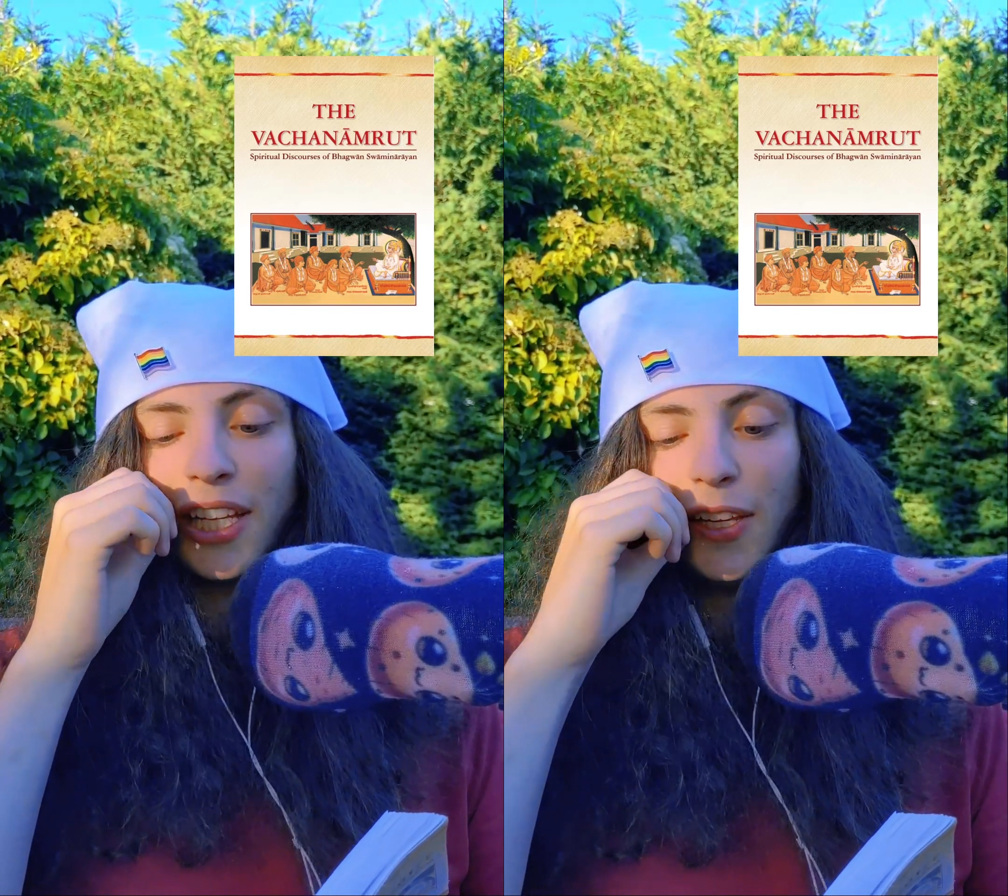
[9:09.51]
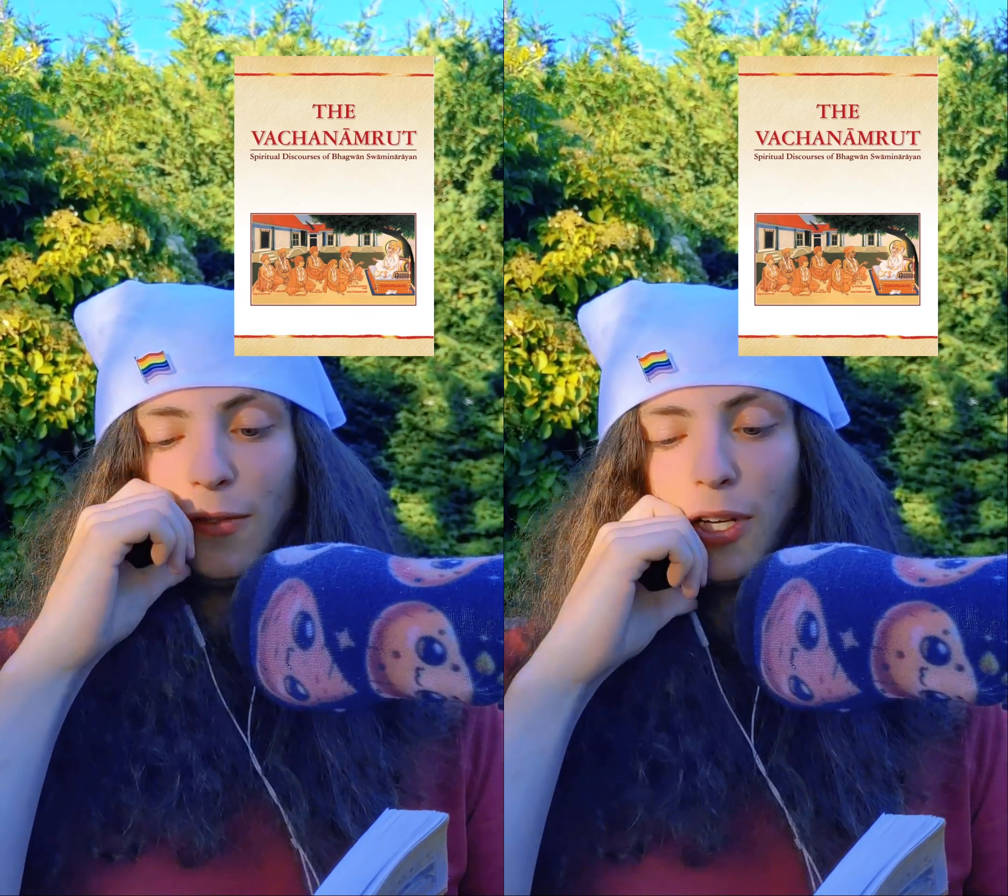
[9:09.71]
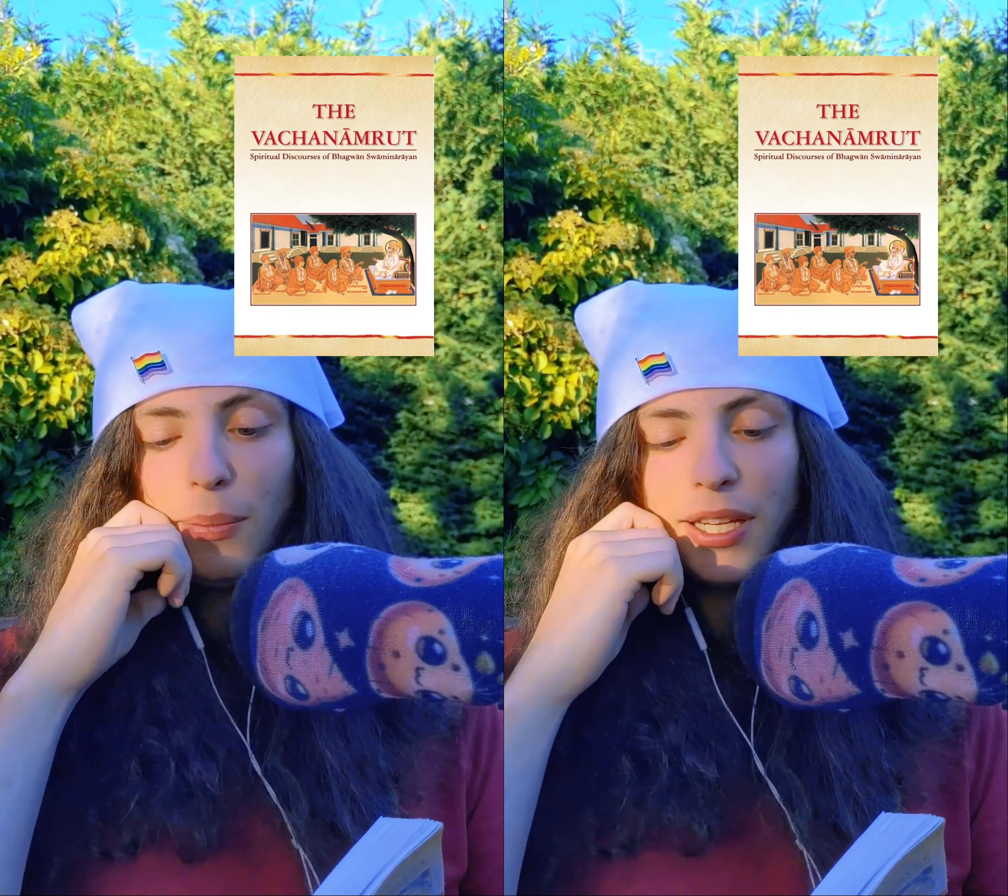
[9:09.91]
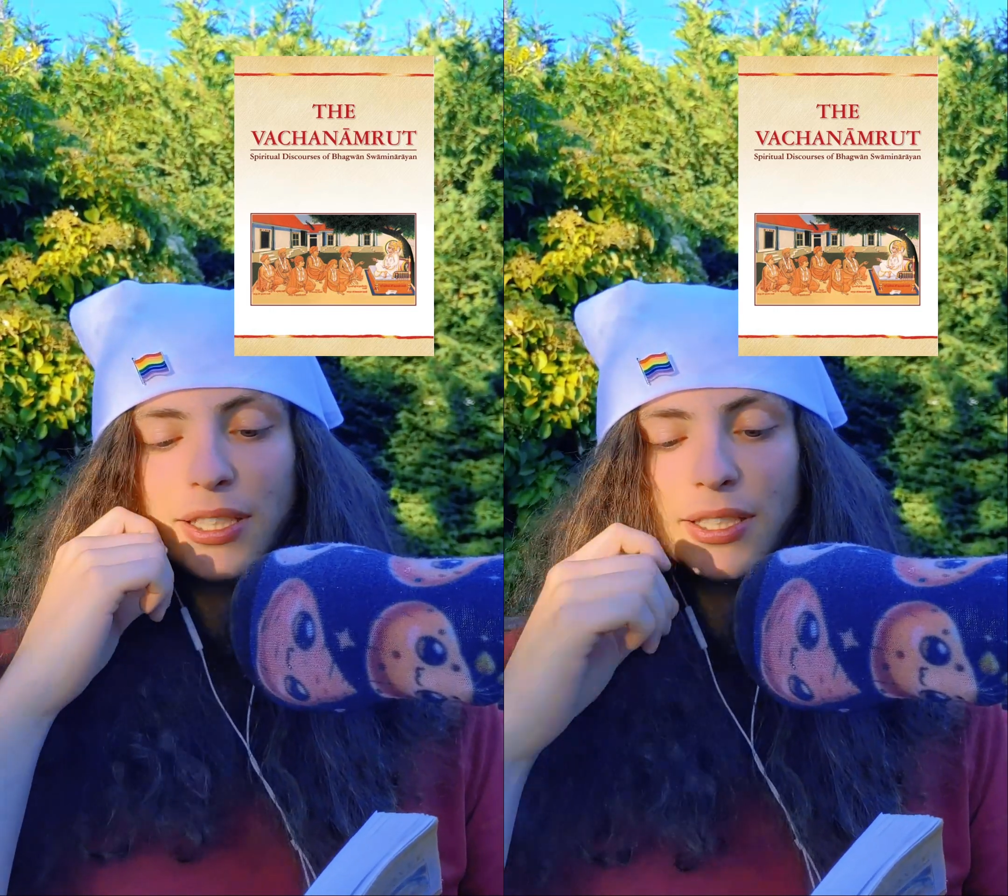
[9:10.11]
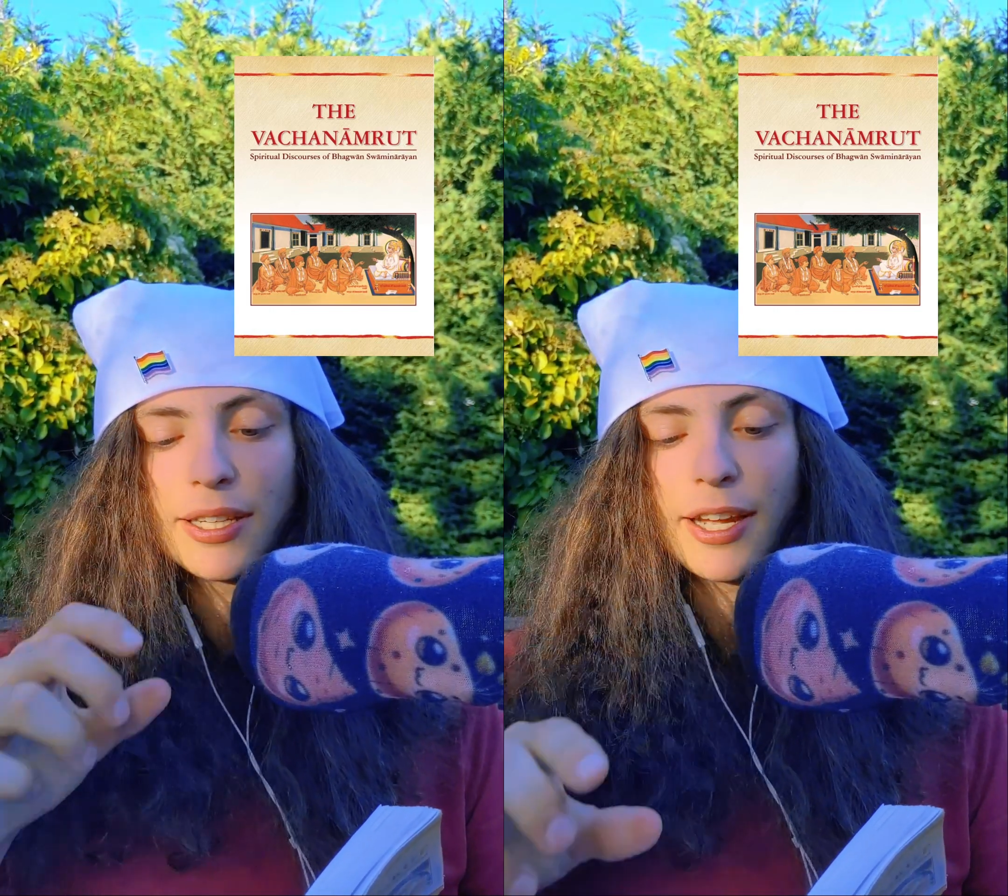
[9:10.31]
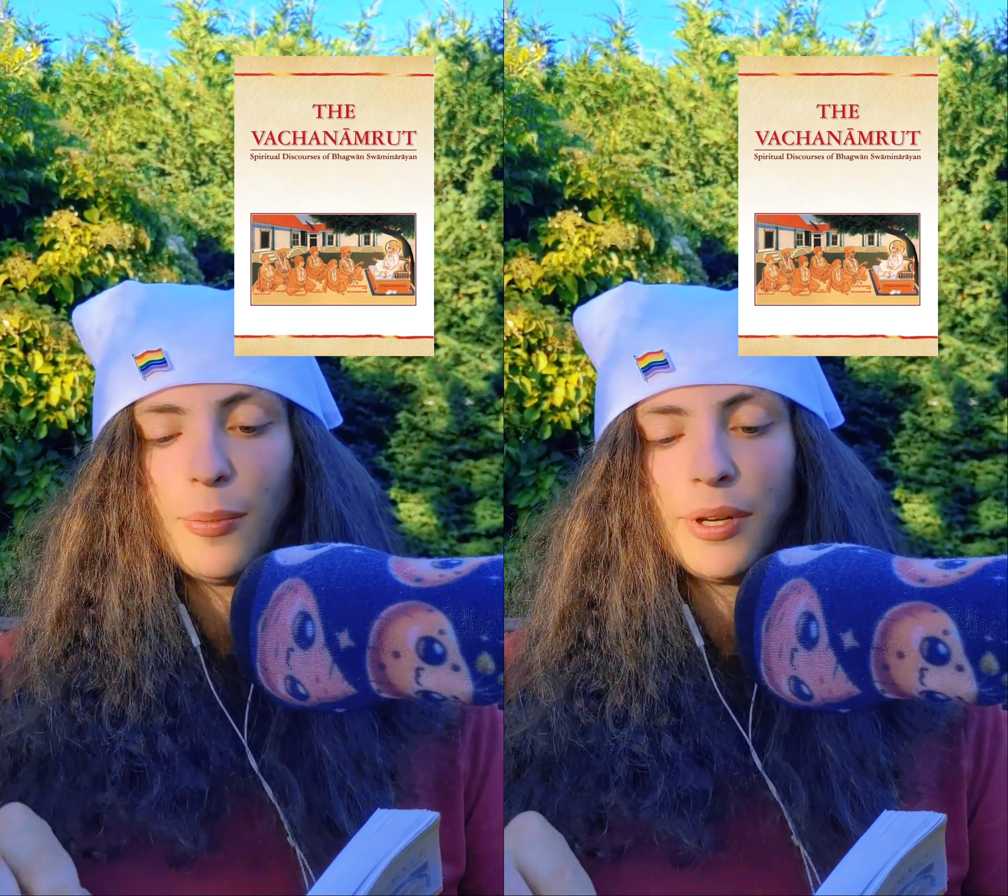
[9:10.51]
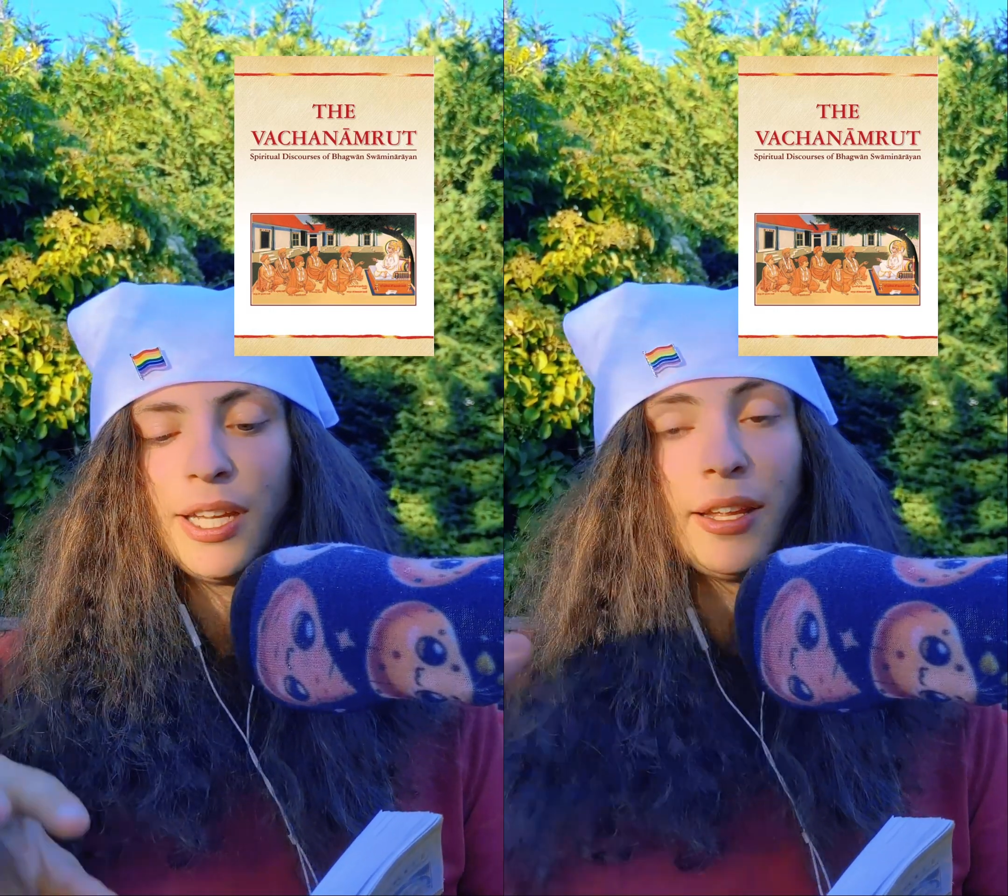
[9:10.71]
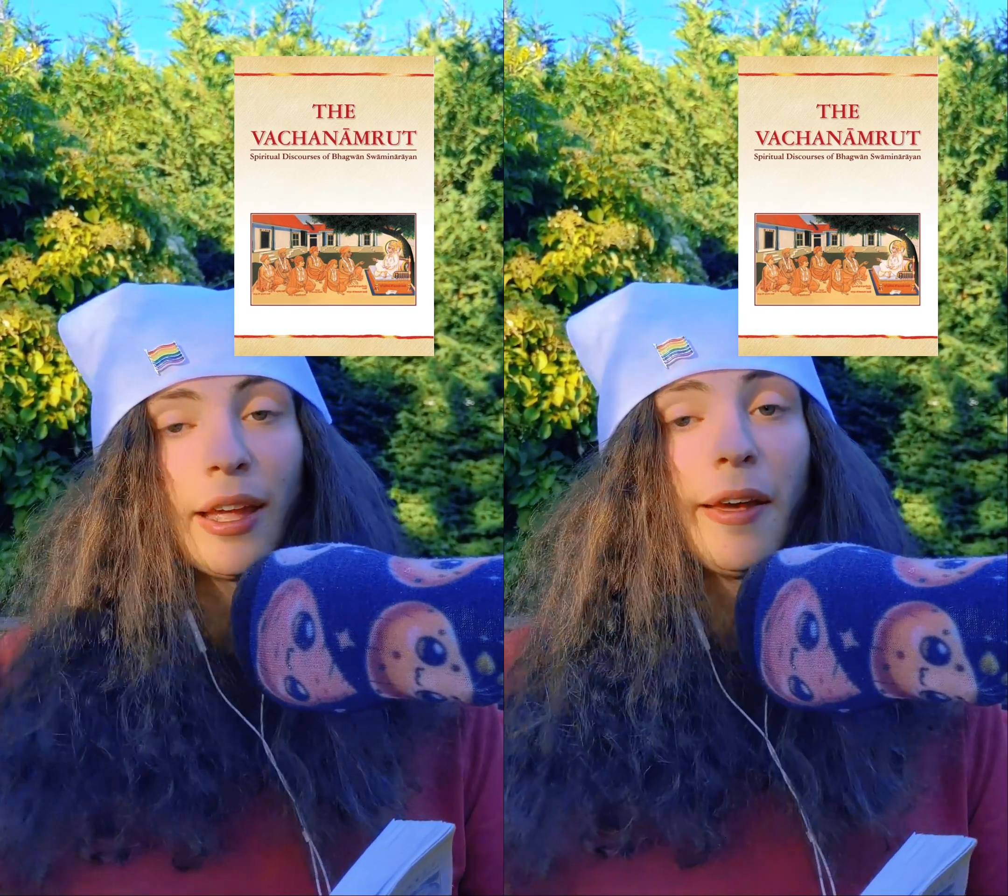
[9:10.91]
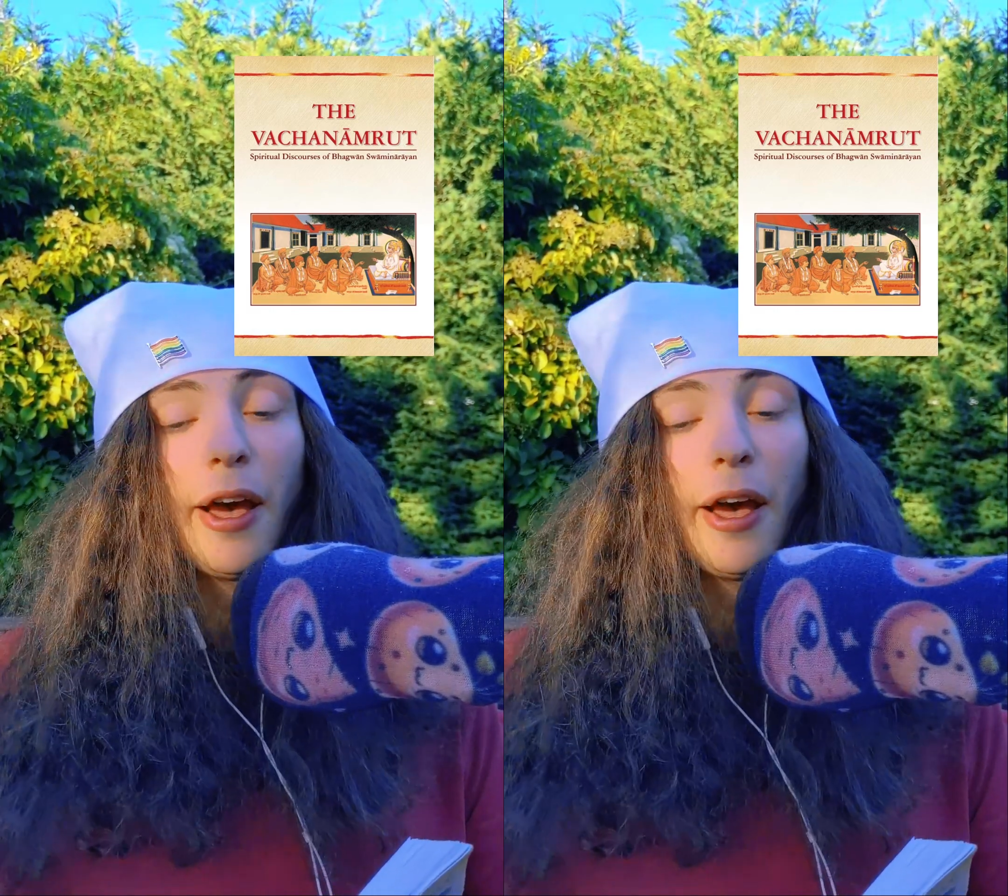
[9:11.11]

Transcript: even amidst the company